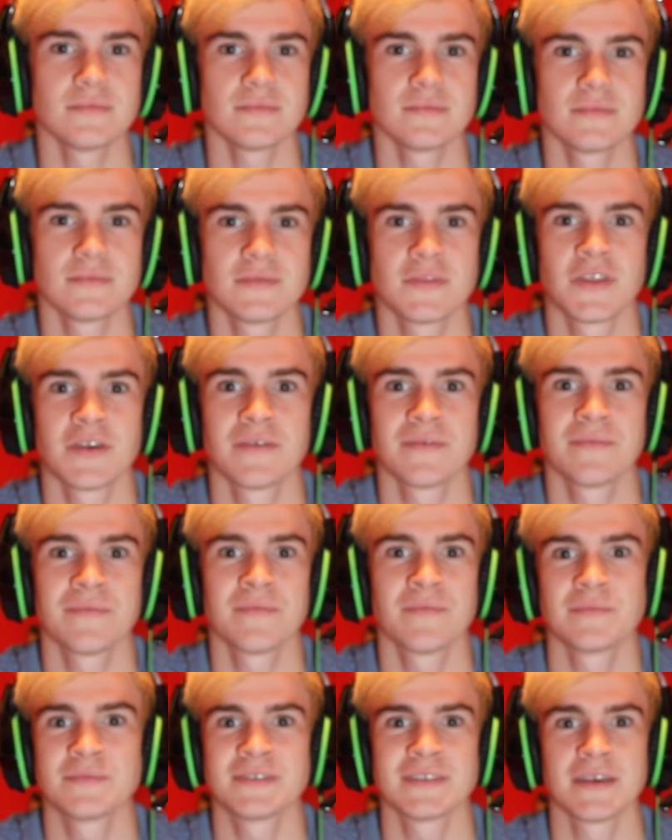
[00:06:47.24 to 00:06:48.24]
No,
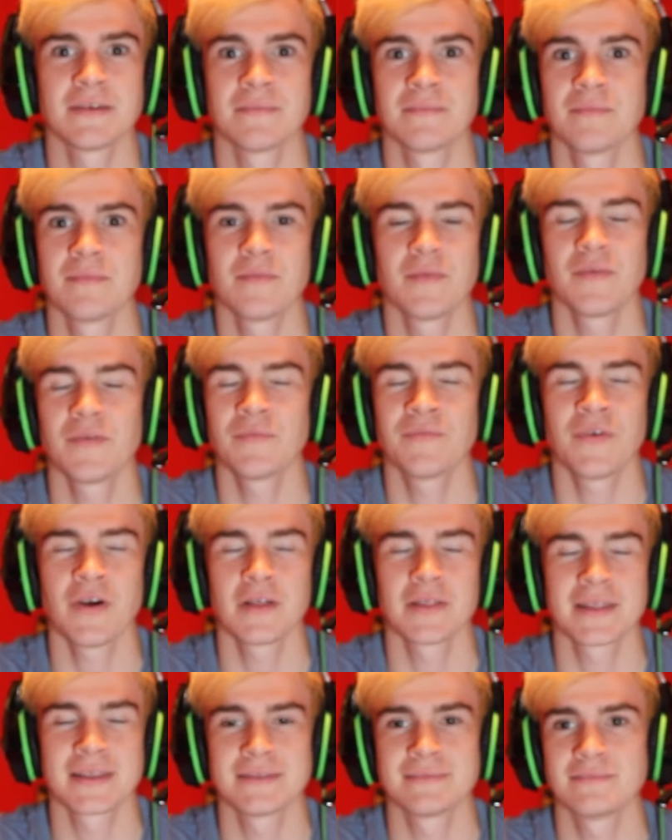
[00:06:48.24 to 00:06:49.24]
some
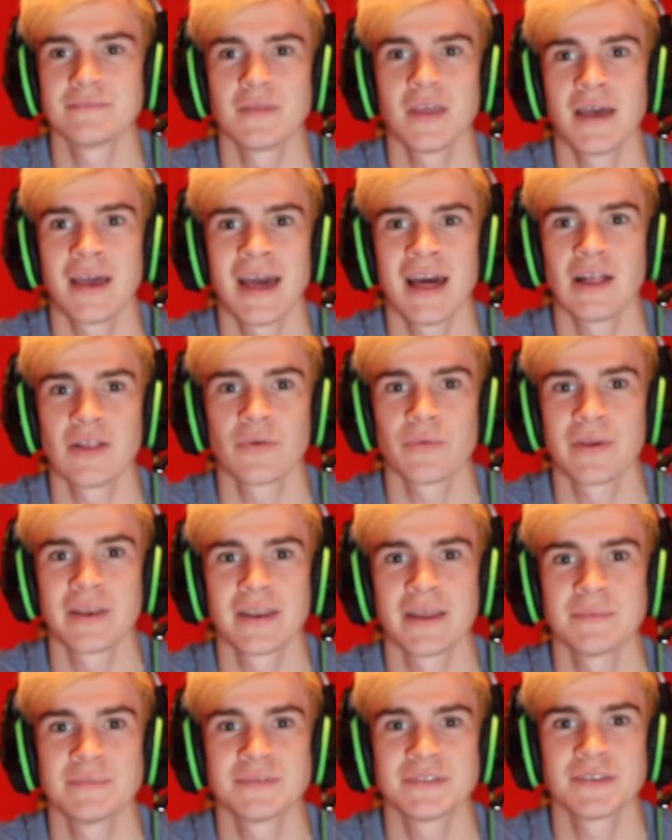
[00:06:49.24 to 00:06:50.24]
probably a Halloween
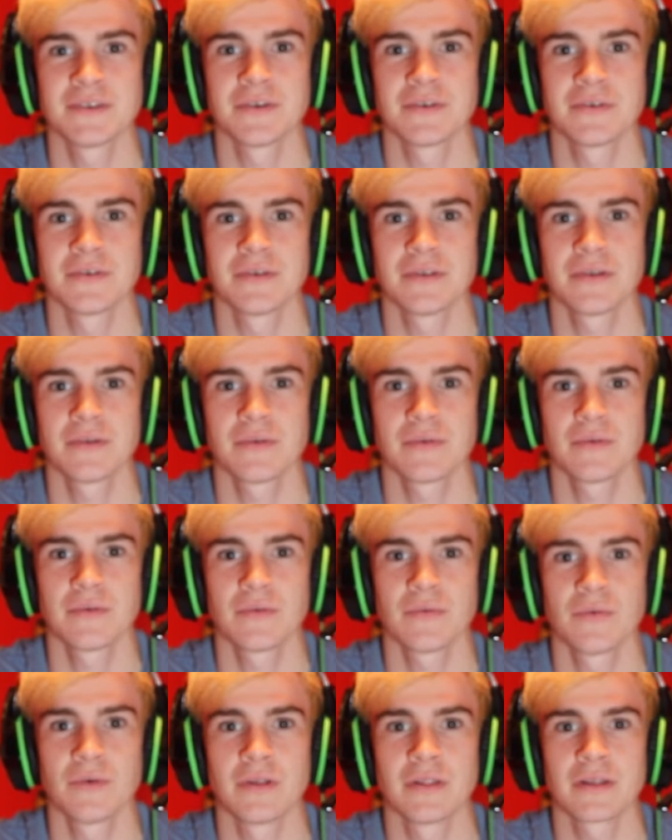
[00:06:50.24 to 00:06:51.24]
episode
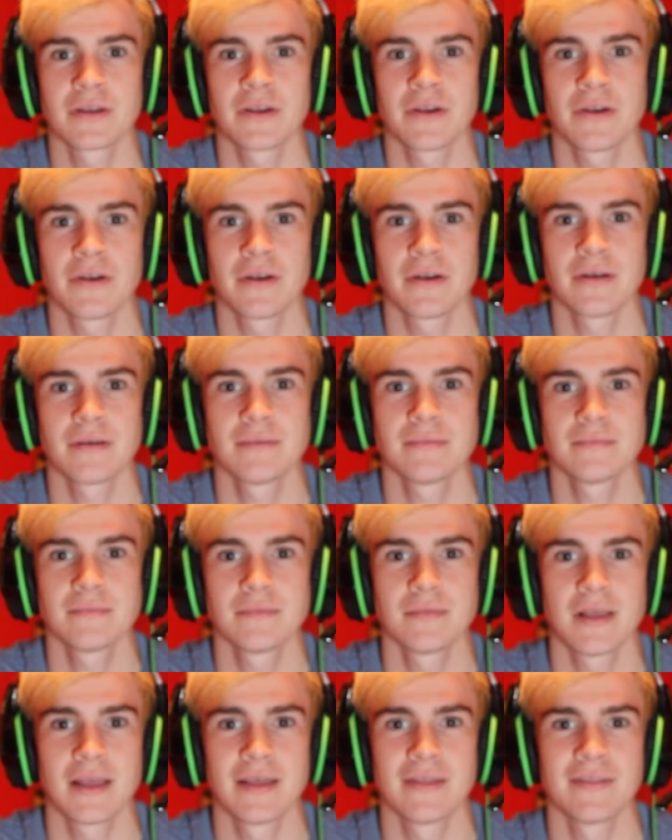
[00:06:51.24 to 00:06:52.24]
will occur,
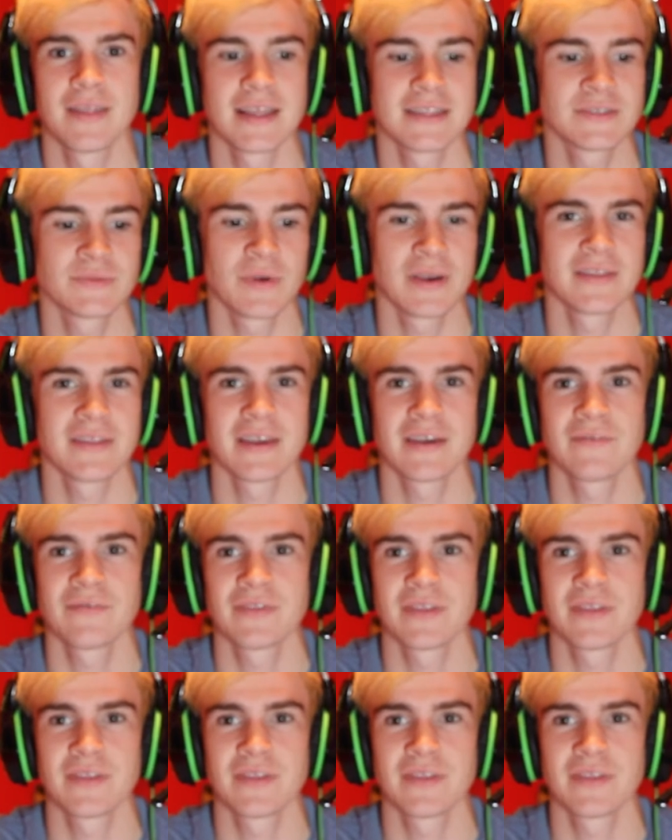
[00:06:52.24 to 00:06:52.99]
and that's why they have the